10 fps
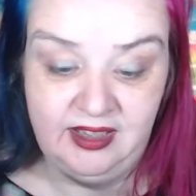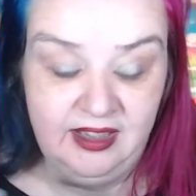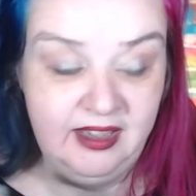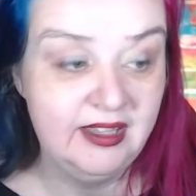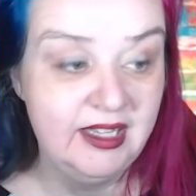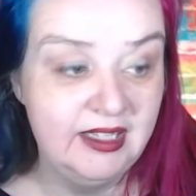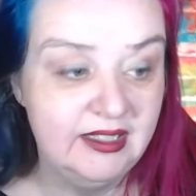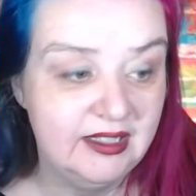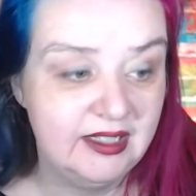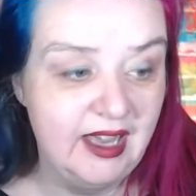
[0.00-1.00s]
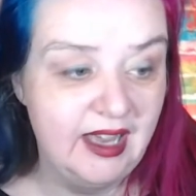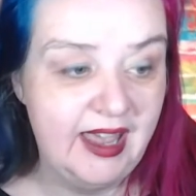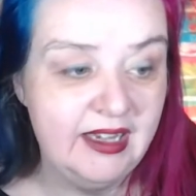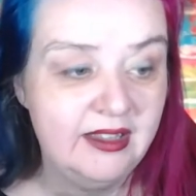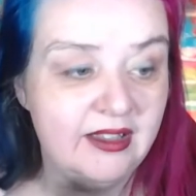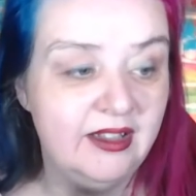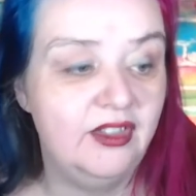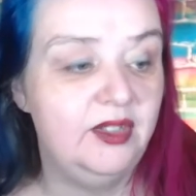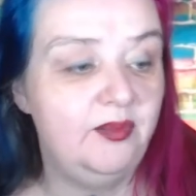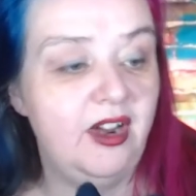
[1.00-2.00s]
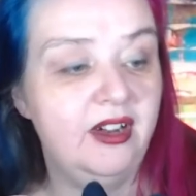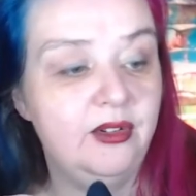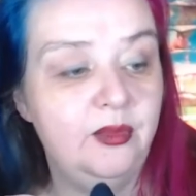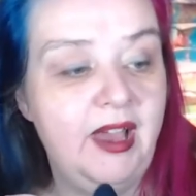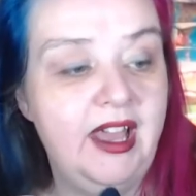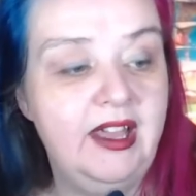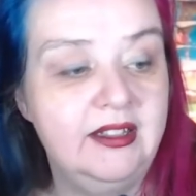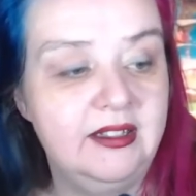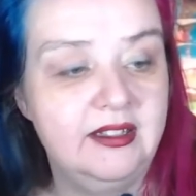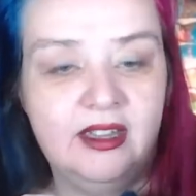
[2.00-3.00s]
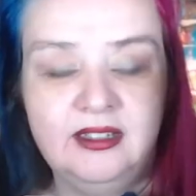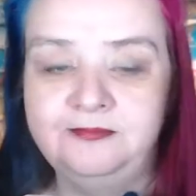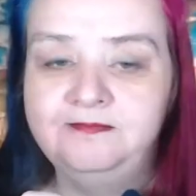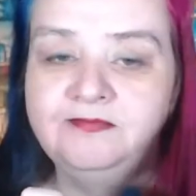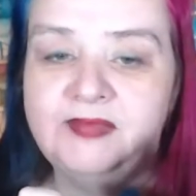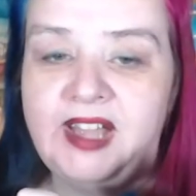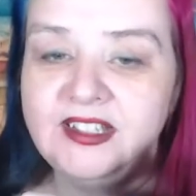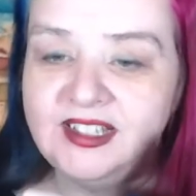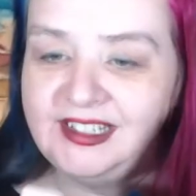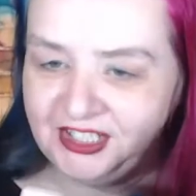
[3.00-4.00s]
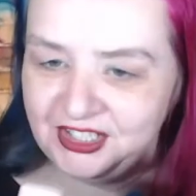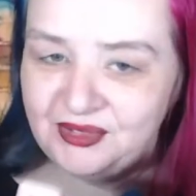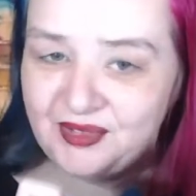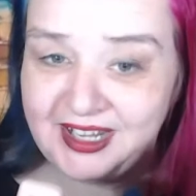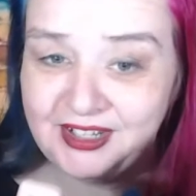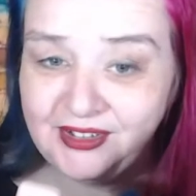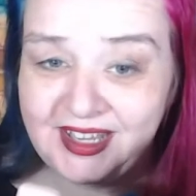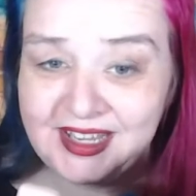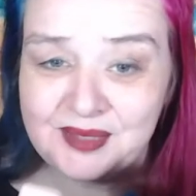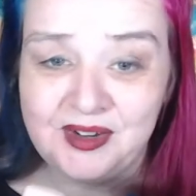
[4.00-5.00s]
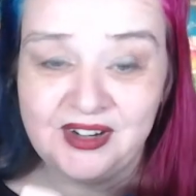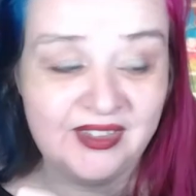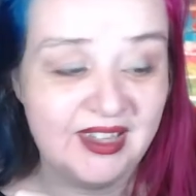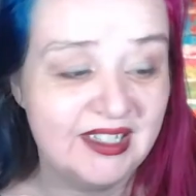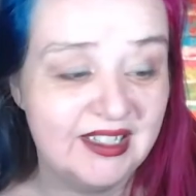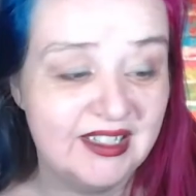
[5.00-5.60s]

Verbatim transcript: and this, any of the, the sparkle bats, I said, Alicia, right, you're the expert on this.